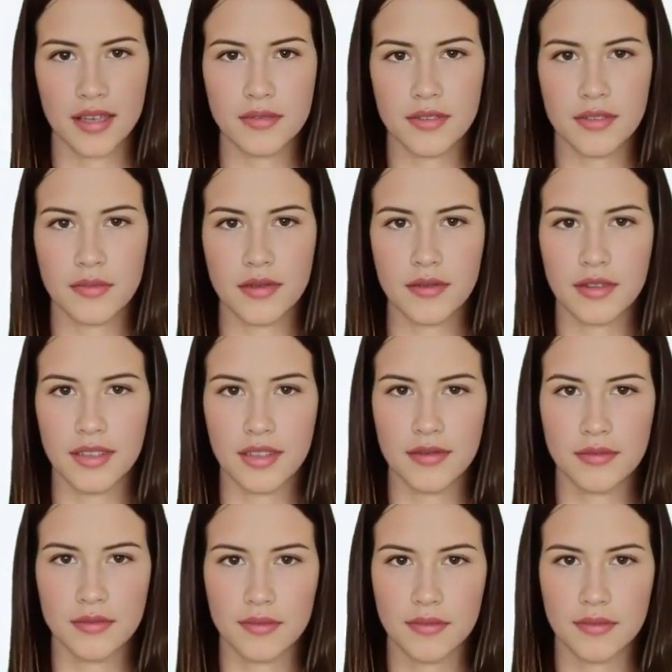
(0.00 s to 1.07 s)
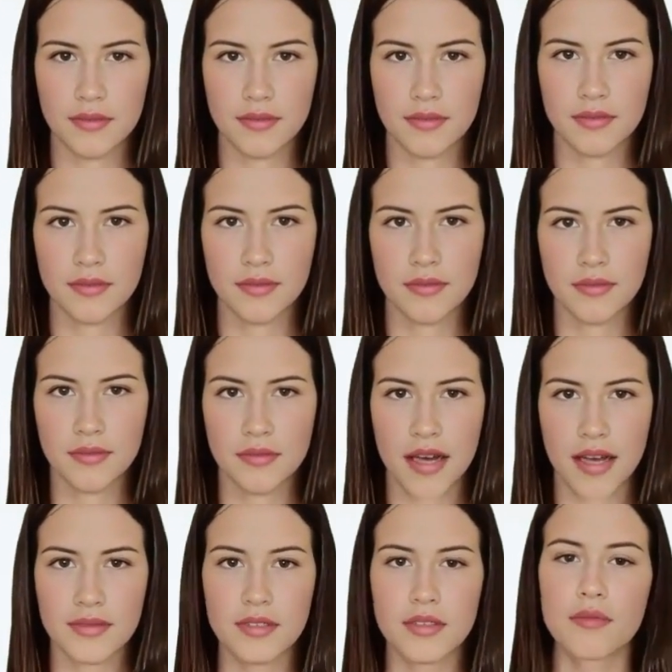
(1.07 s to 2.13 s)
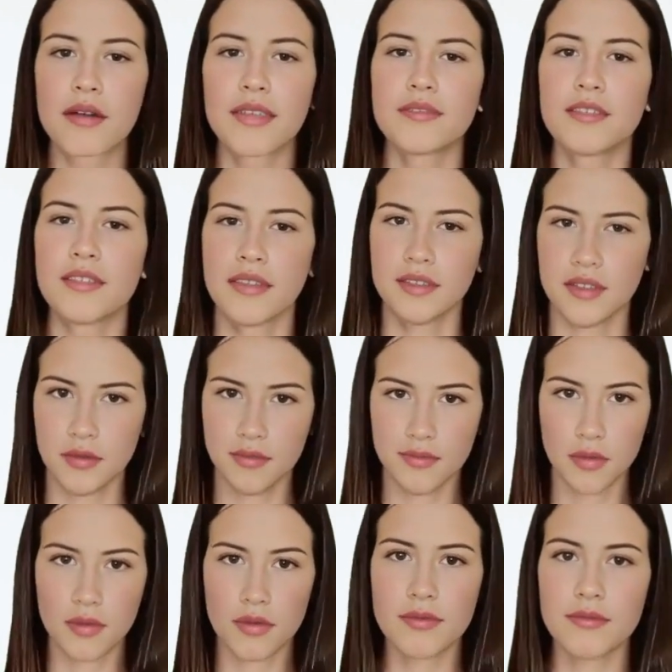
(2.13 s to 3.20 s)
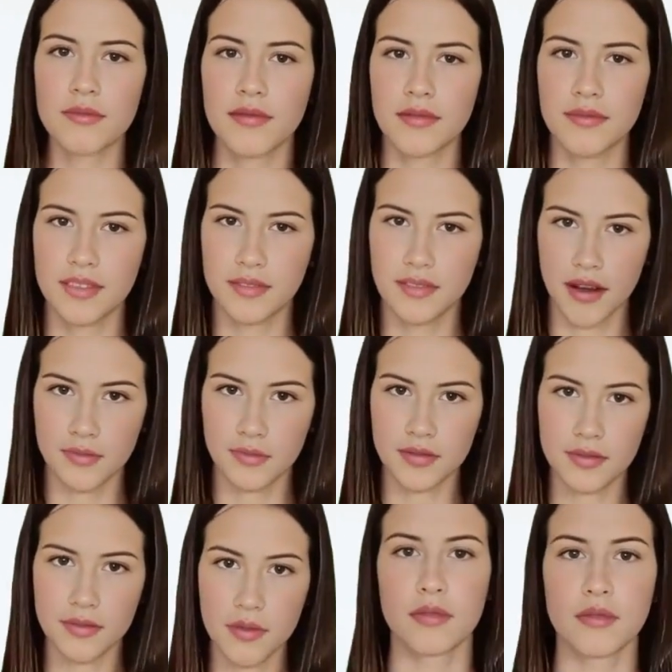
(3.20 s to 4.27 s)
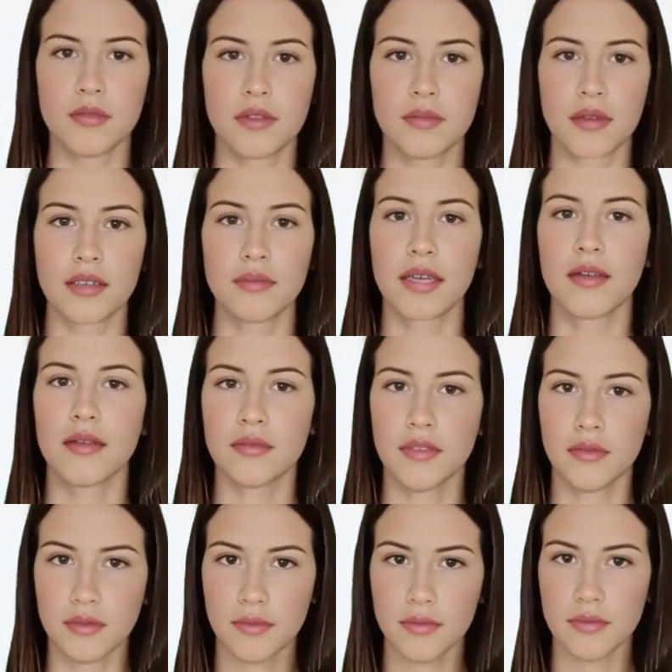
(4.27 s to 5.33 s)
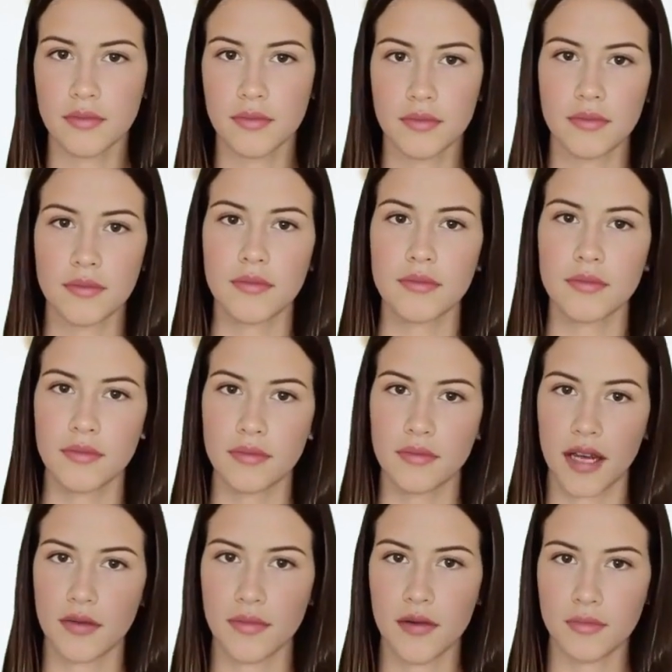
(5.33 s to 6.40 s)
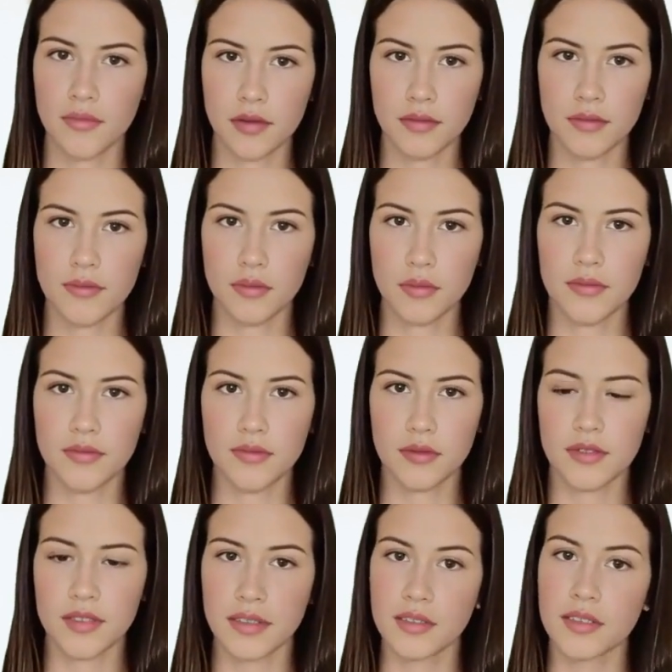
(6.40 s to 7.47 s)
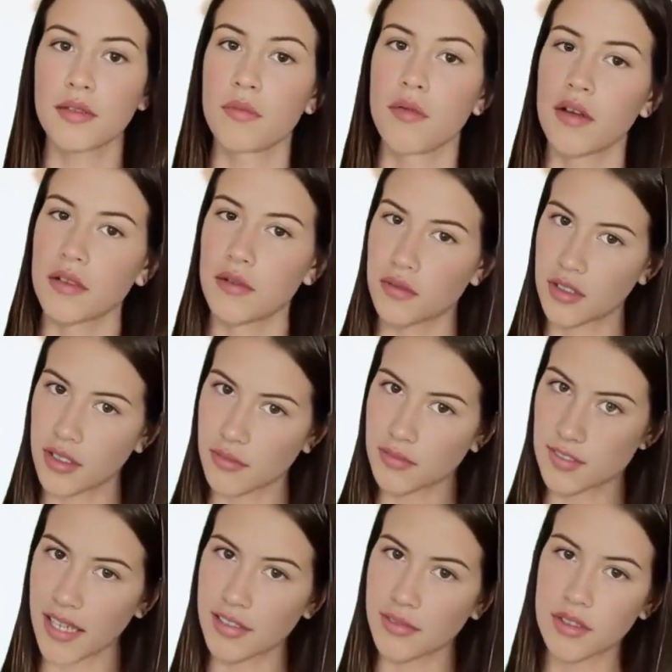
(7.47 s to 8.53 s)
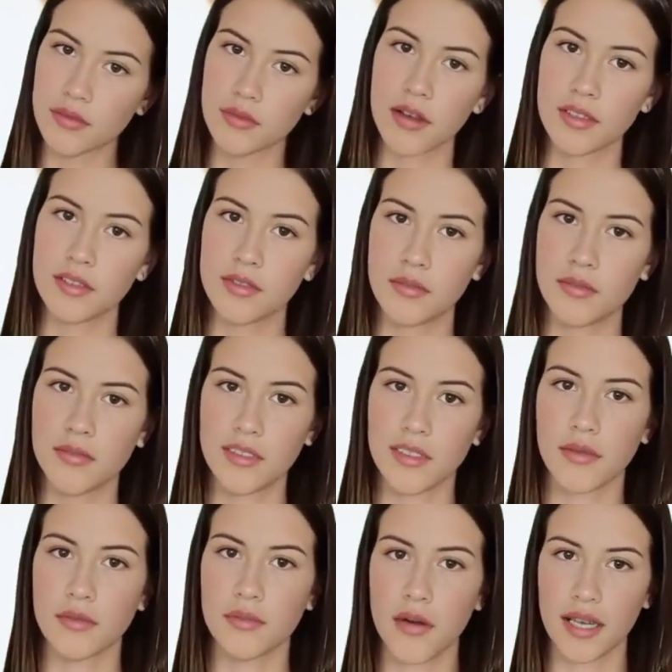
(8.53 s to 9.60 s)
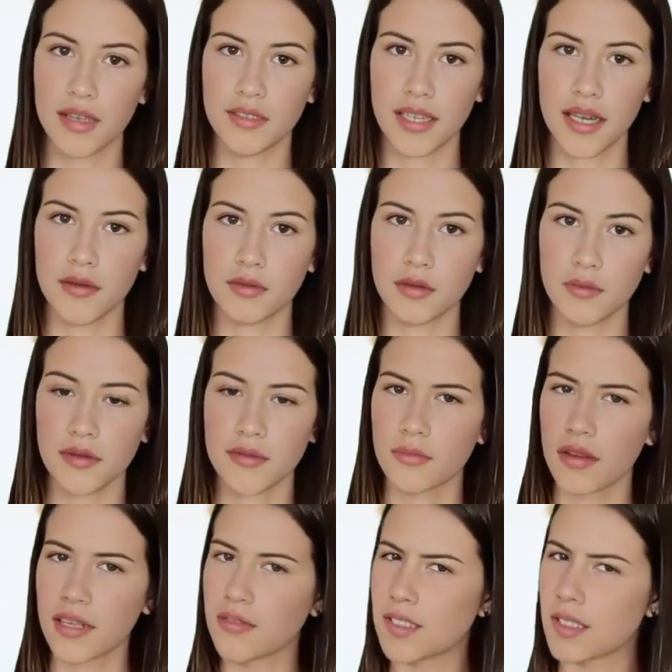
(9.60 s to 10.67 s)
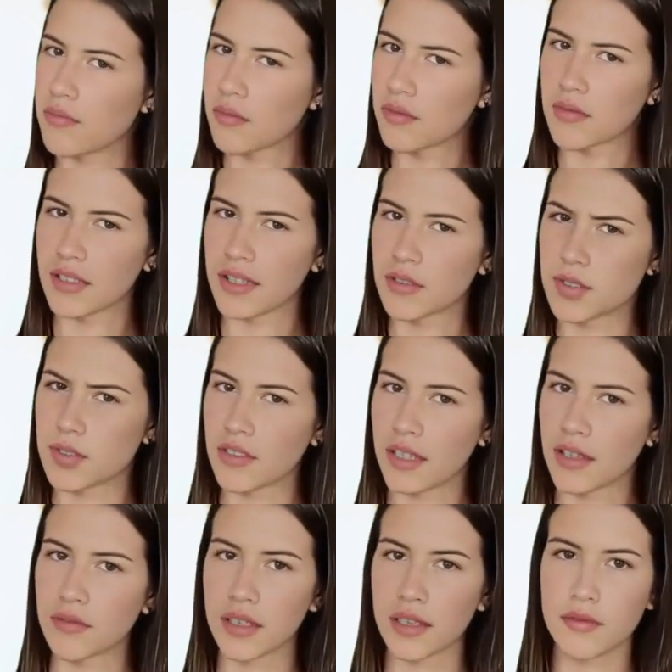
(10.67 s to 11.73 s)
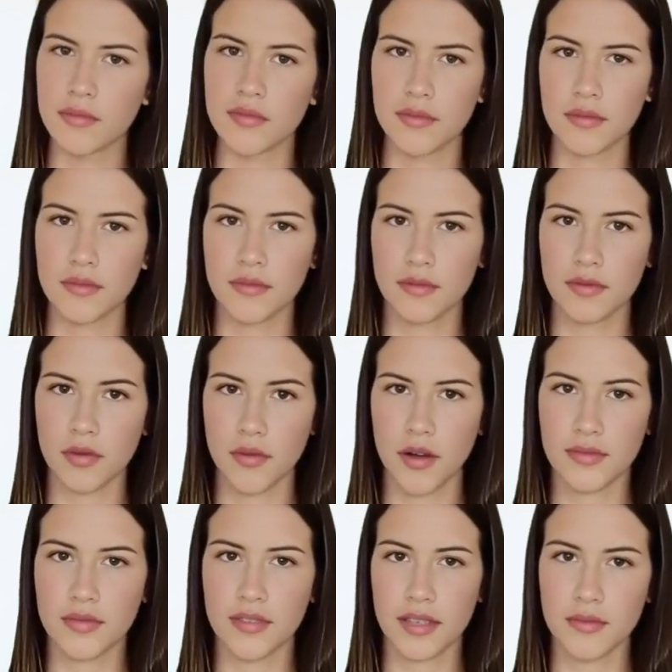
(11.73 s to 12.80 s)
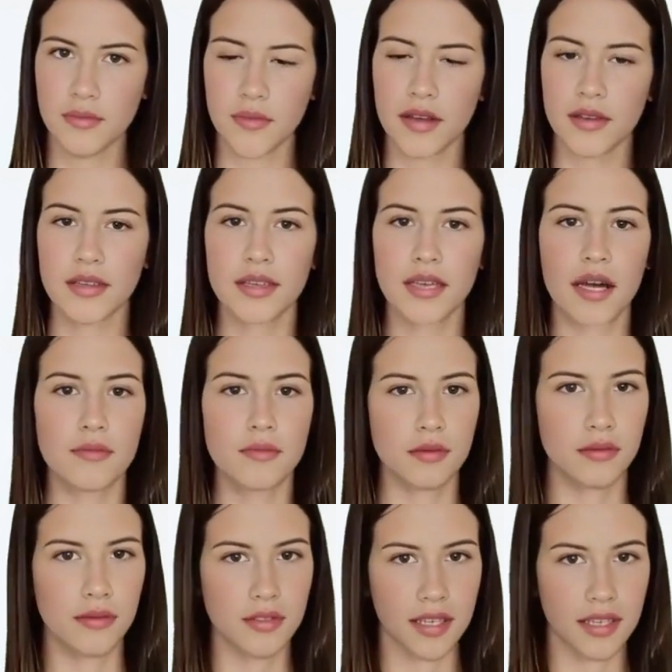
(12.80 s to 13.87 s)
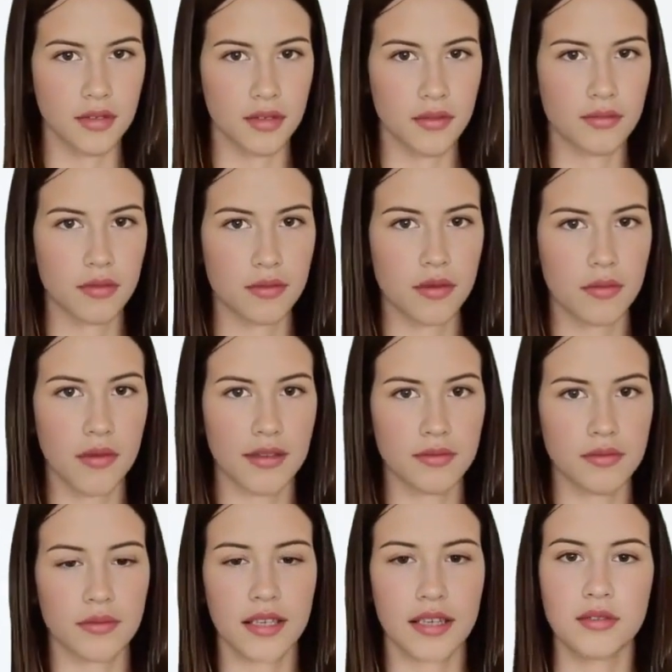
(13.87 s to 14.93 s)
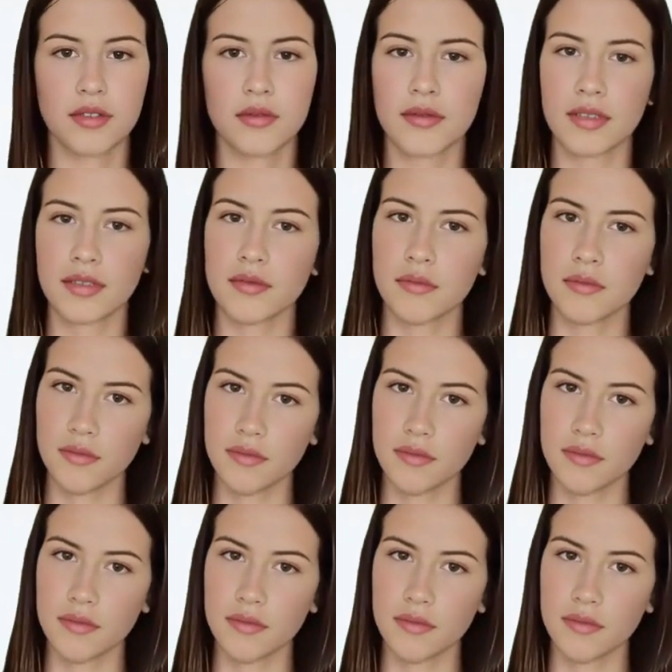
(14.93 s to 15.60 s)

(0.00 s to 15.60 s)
and stability. As UST took form, its adoption wasn't immediate. However, with strategic partnerships and the trust instilled by its algorithmic stabilization techniques, UST's market capitalization grew exponentially.